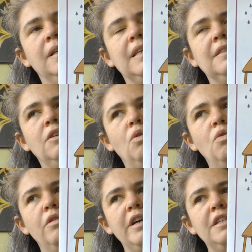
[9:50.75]
It's
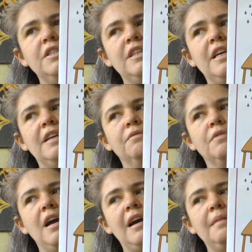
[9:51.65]
orange and
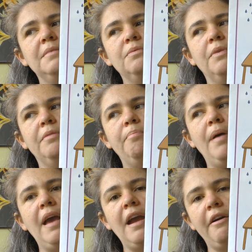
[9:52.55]
rhymes with
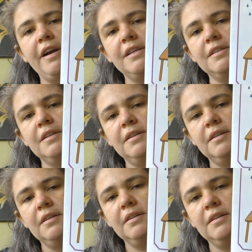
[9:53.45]
parrot.
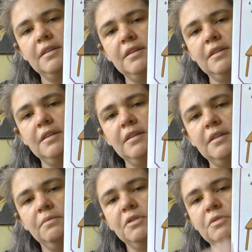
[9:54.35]

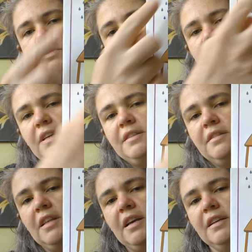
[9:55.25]
Which one of these
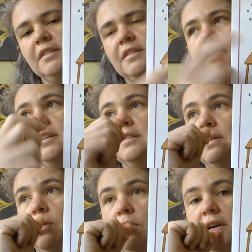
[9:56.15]
things is
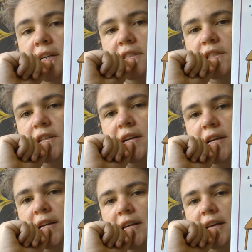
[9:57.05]
orange
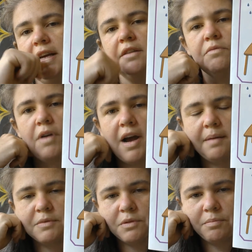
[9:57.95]
and
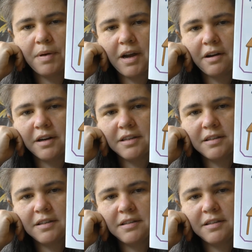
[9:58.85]
rhymes with parrot?